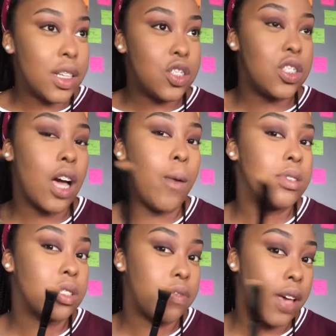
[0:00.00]
This cheek always
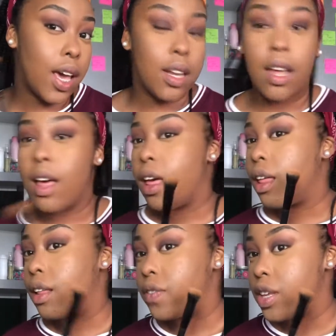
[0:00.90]
looks fine.
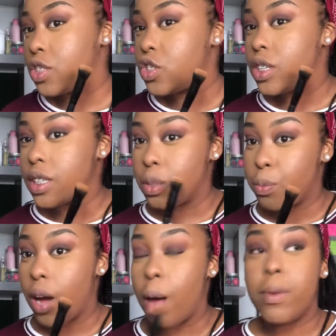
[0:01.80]
This cheek is a
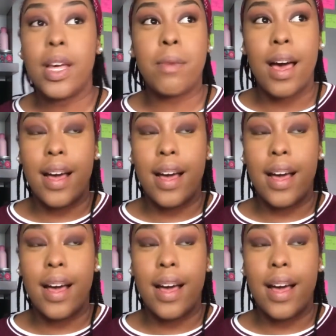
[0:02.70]
problem,